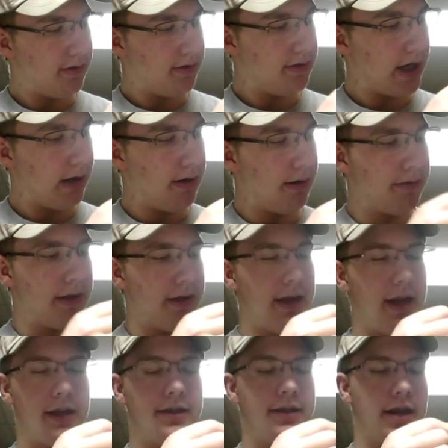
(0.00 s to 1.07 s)
Same way with the
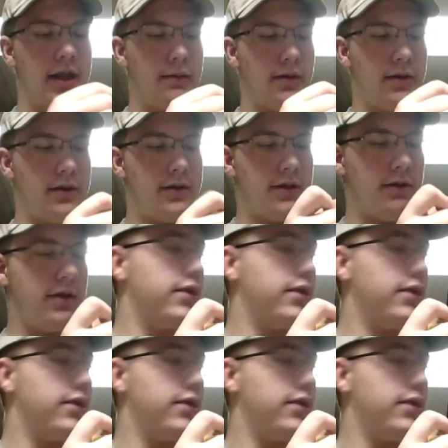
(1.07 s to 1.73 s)
next gun I'm going to show